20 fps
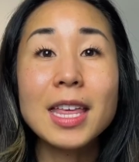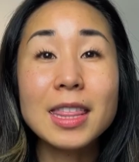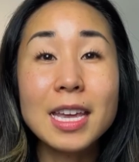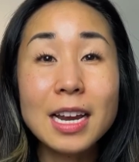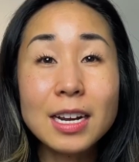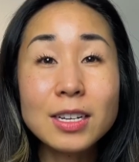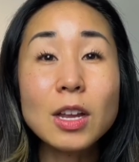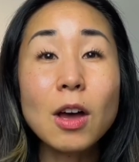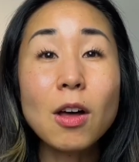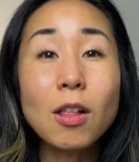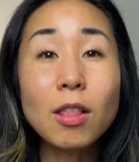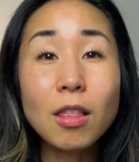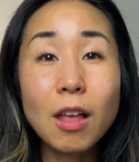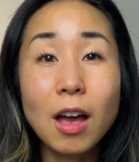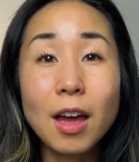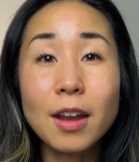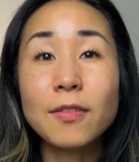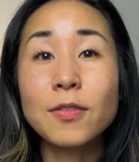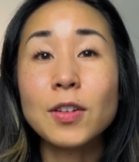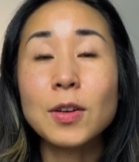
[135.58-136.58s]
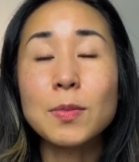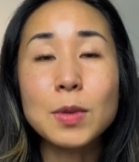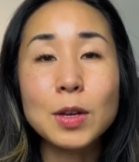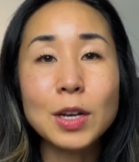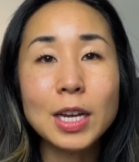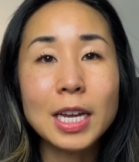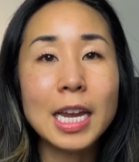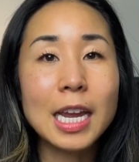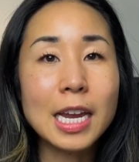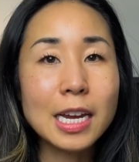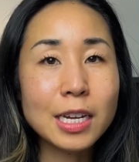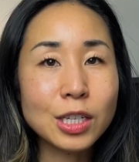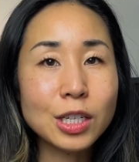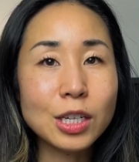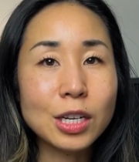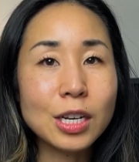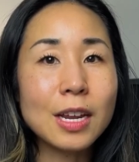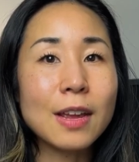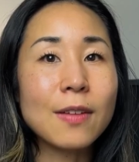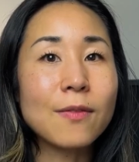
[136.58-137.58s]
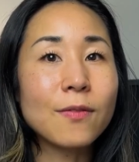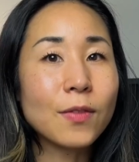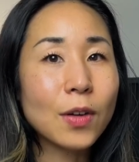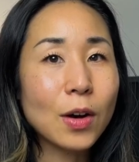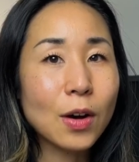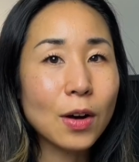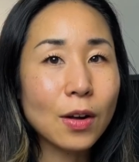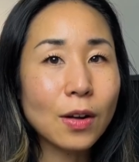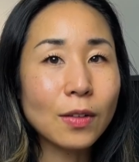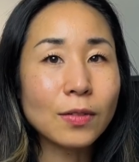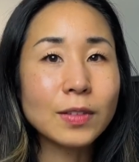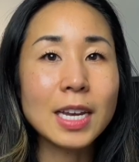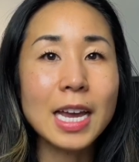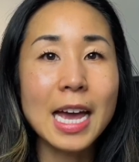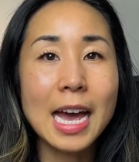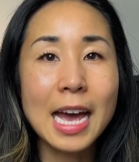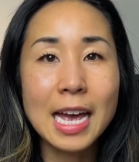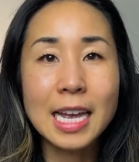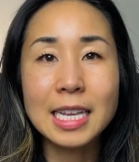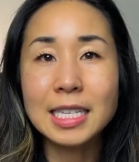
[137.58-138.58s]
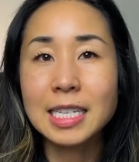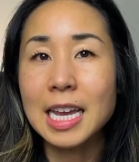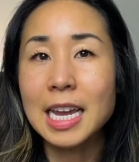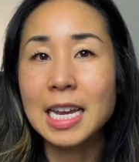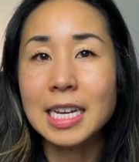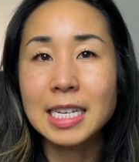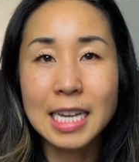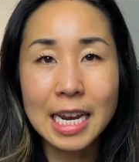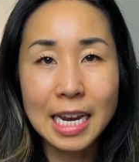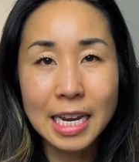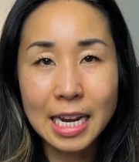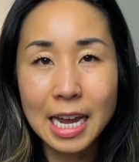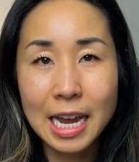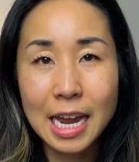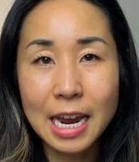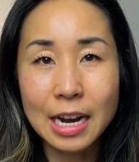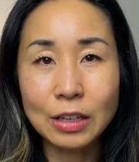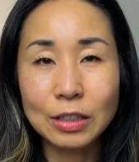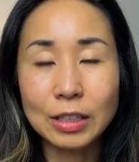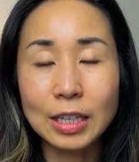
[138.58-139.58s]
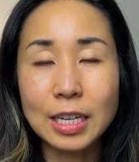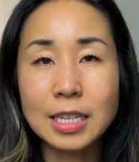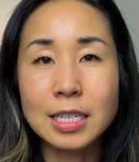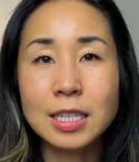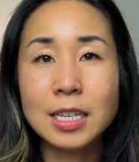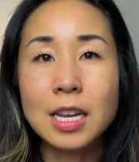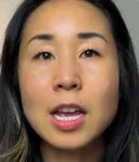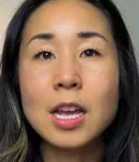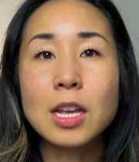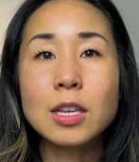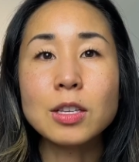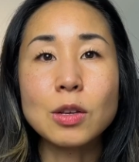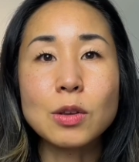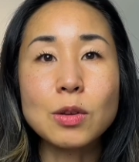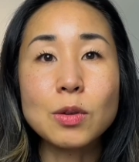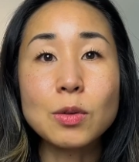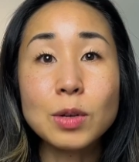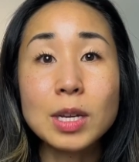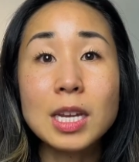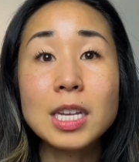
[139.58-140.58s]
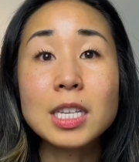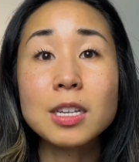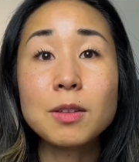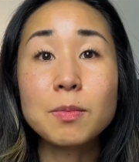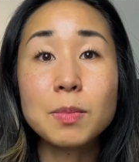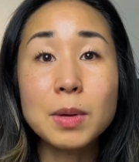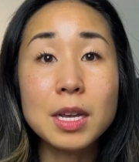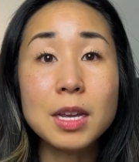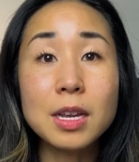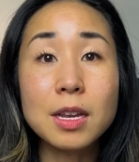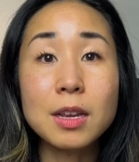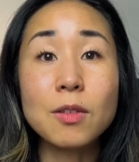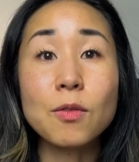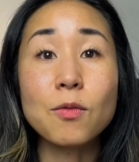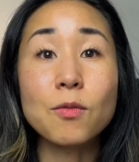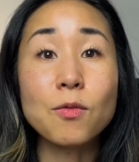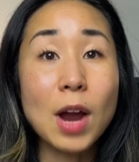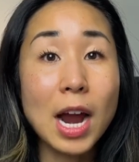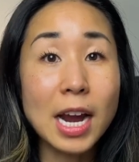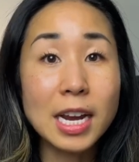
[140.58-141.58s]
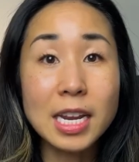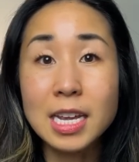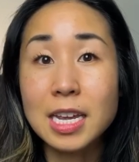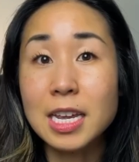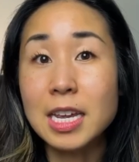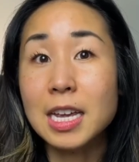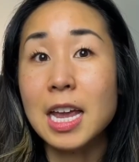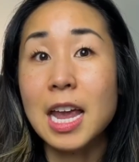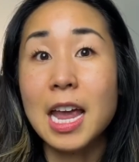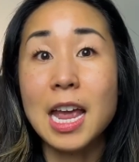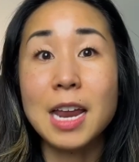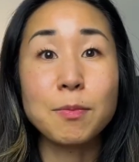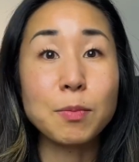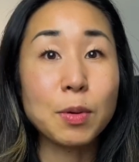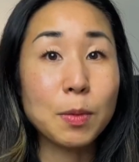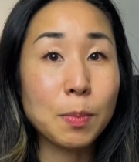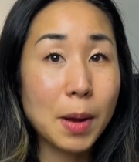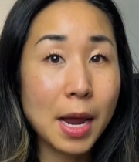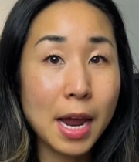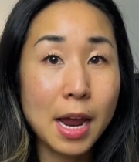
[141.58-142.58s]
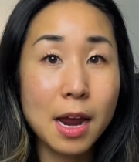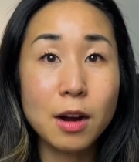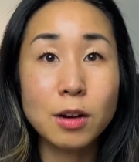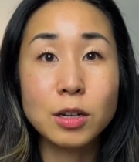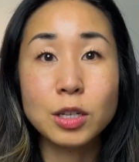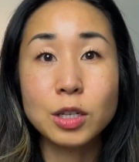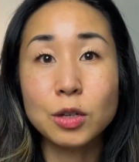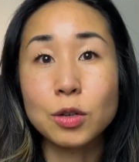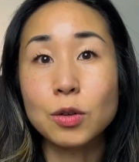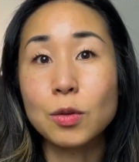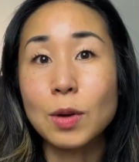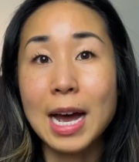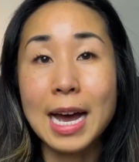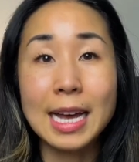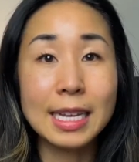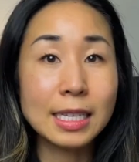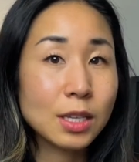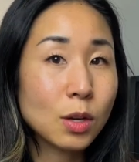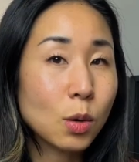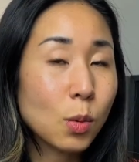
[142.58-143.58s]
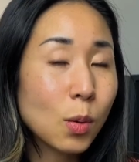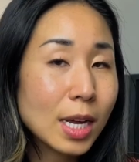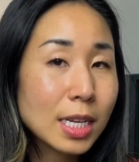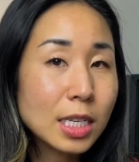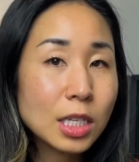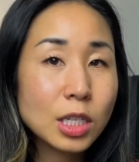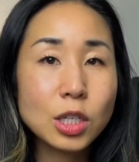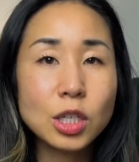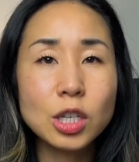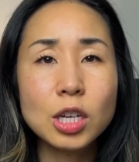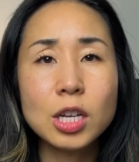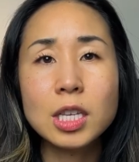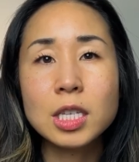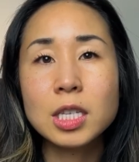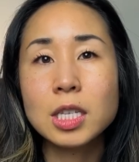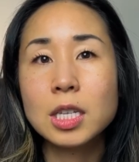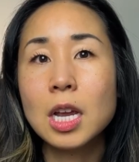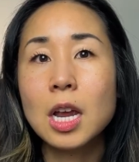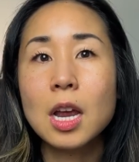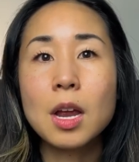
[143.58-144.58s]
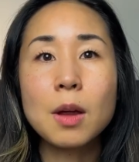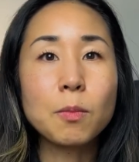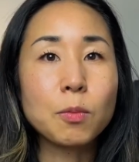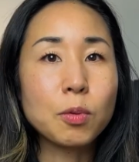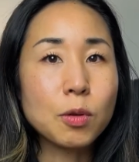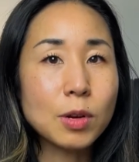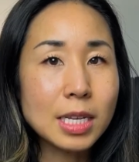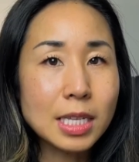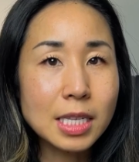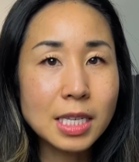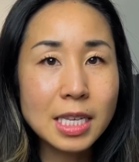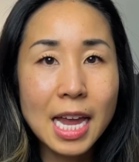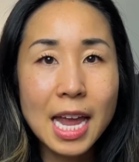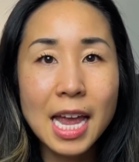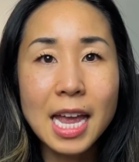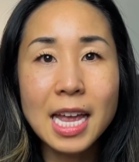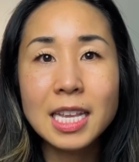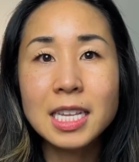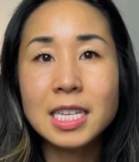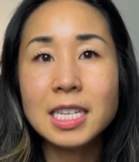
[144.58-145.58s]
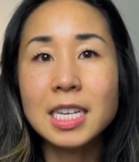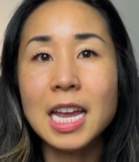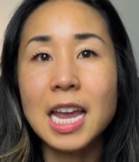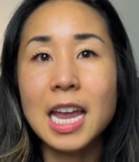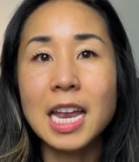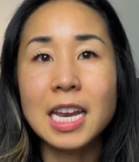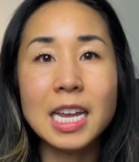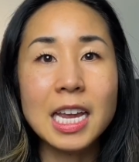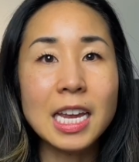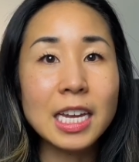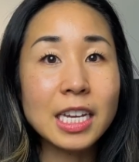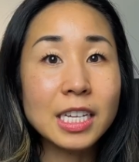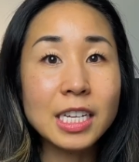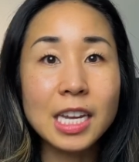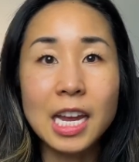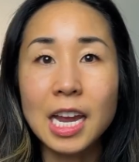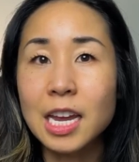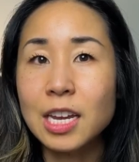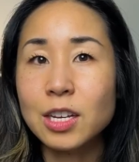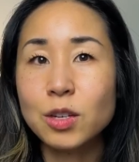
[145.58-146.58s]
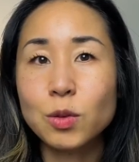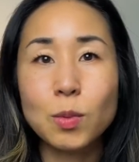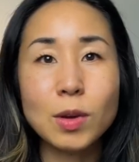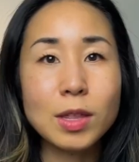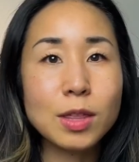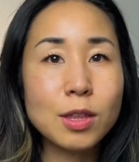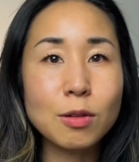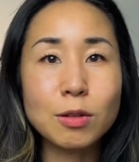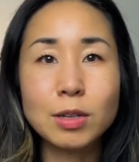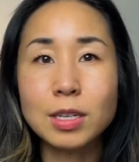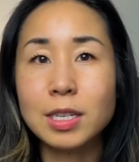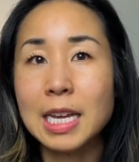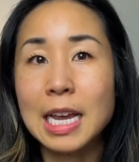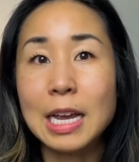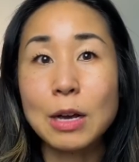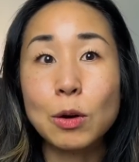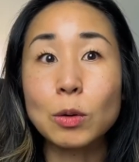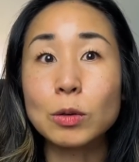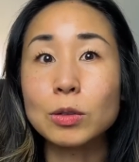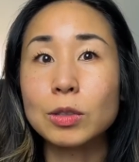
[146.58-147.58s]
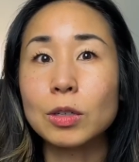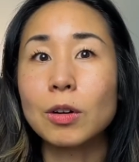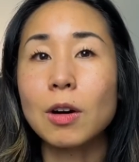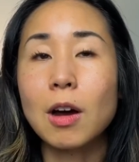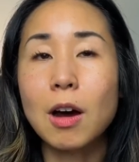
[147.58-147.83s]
There's a lot of communication involved as a data analyst, so you need to be ready and prepared to ask questions, present, and engage with your stakeholder